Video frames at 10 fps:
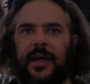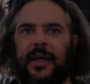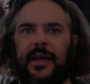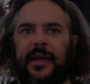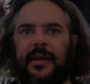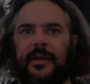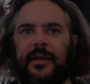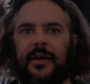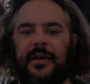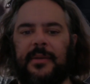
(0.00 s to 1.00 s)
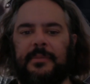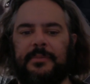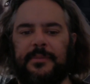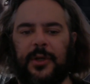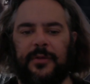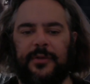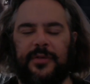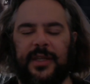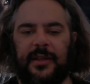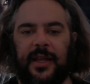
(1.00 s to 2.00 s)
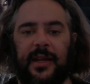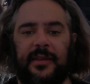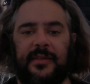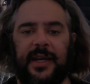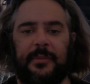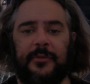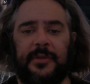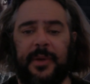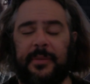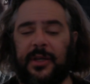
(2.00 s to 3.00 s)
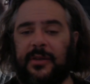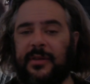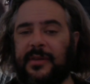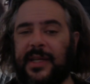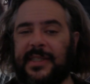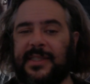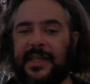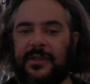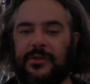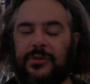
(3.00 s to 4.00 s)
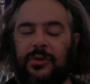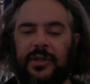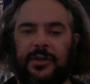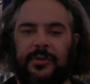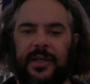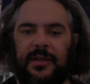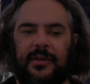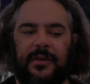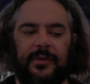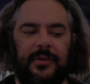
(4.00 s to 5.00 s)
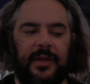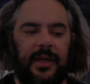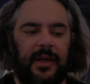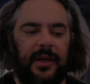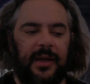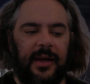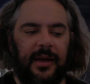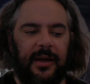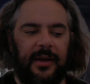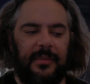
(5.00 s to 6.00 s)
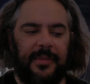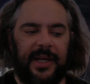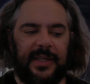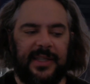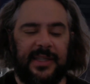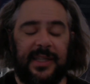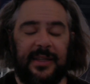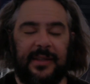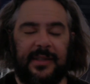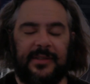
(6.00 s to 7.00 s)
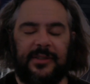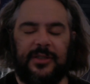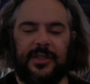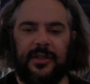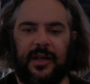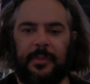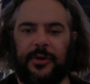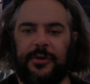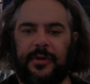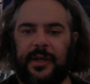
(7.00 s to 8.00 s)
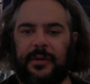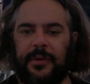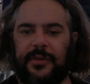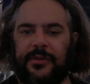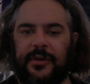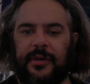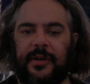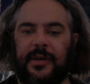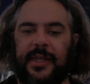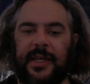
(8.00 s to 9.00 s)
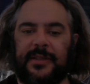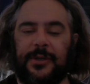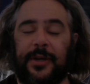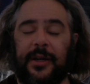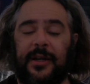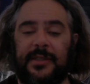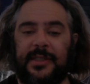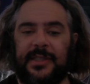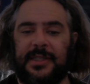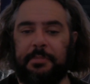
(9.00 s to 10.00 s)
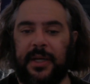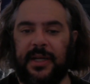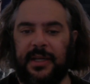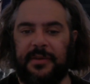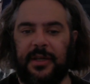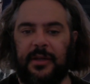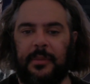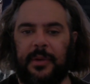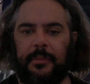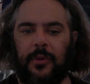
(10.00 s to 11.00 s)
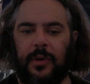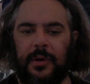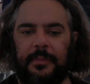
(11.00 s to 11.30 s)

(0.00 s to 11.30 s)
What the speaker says: and if you've seen a lot of these type of movies, maybe that's not totally unique to you. I think that there's still opportunity with certain things going on to spend it even a little bit more.